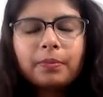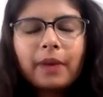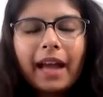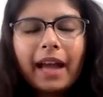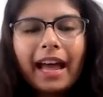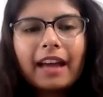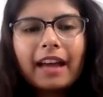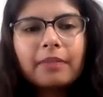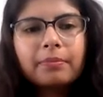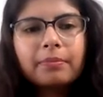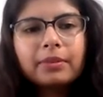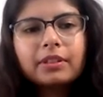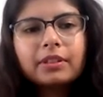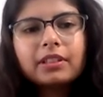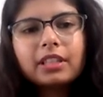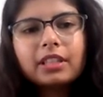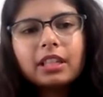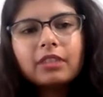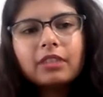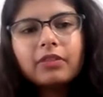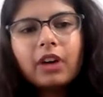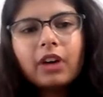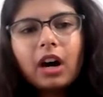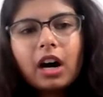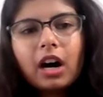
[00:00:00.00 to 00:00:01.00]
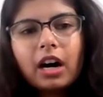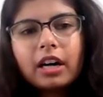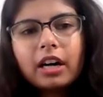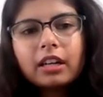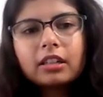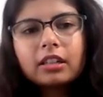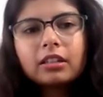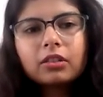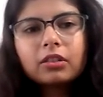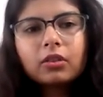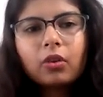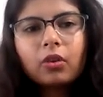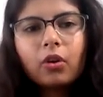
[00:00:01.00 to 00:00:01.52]
can perceive
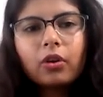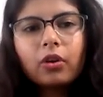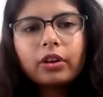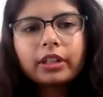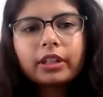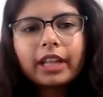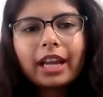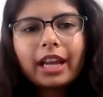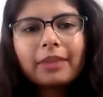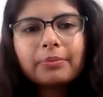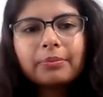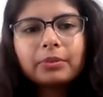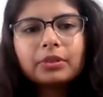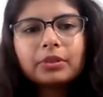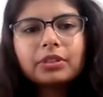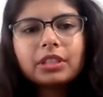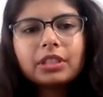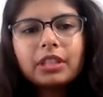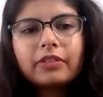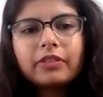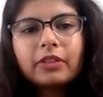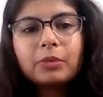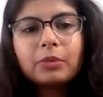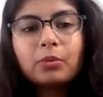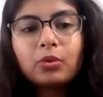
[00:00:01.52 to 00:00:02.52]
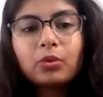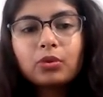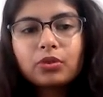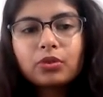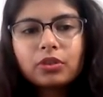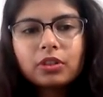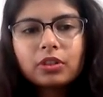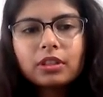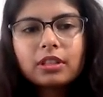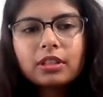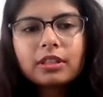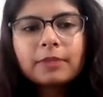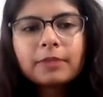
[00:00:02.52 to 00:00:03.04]
art or can perceive
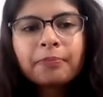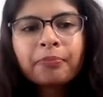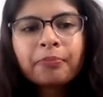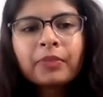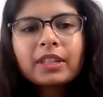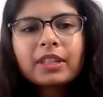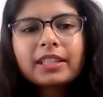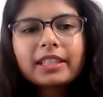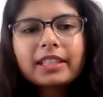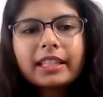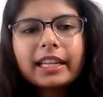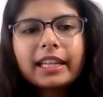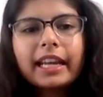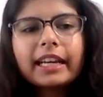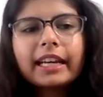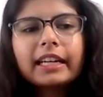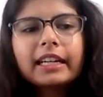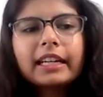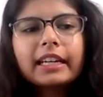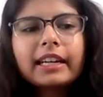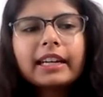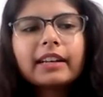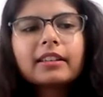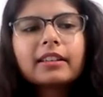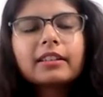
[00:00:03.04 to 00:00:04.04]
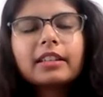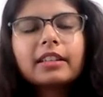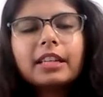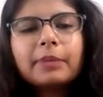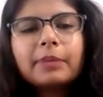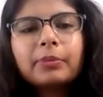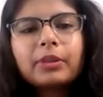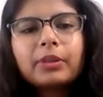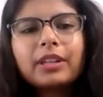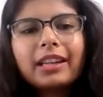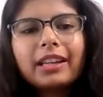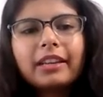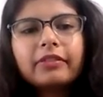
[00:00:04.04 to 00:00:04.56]
emotions slightly at a
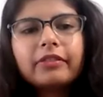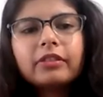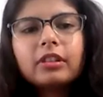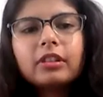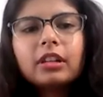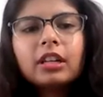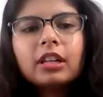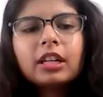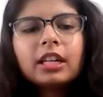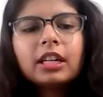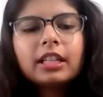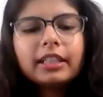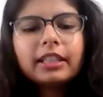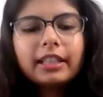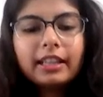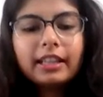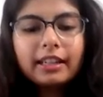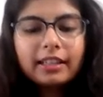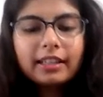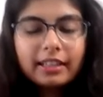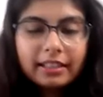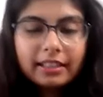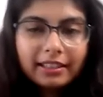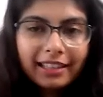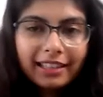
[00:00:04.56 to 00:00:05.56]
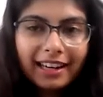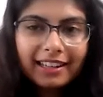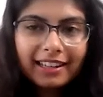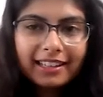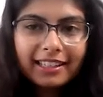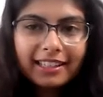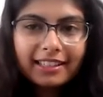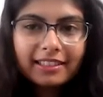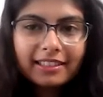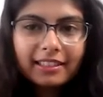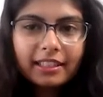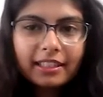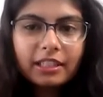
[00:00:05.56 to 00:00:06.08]
deeper level, they understand
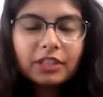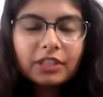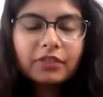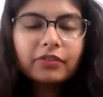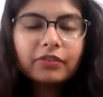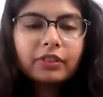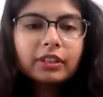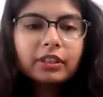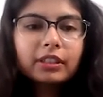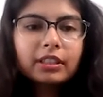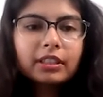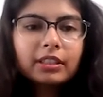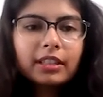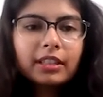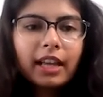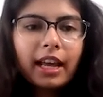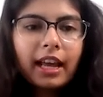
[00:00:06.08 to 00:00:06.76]
these things first.